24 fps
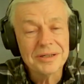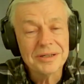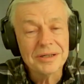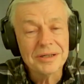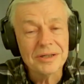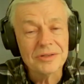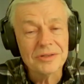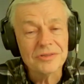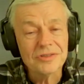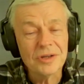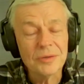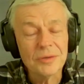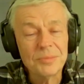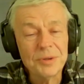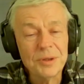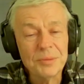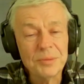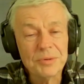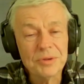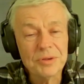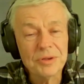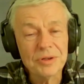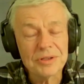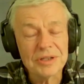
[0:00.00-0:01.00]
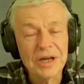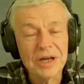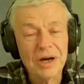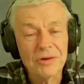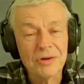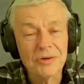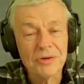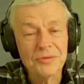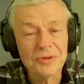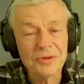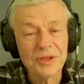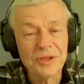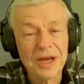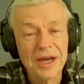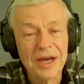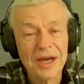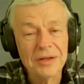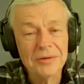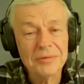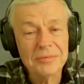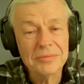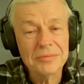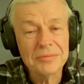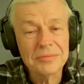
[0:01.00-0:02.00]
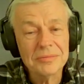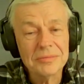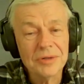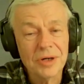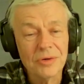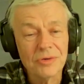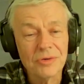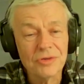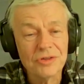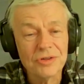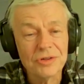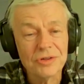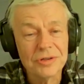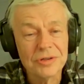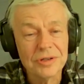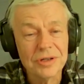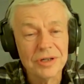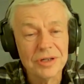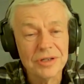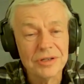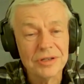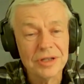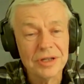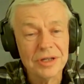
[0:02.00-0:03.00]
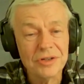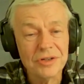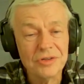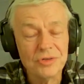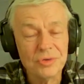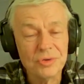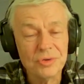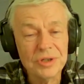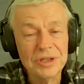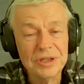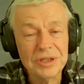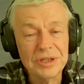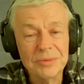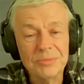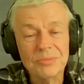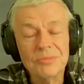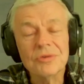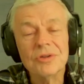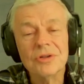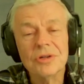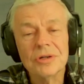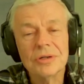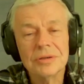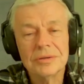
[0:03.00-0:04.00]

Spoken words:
And some people looked out over that ocean and they dreamed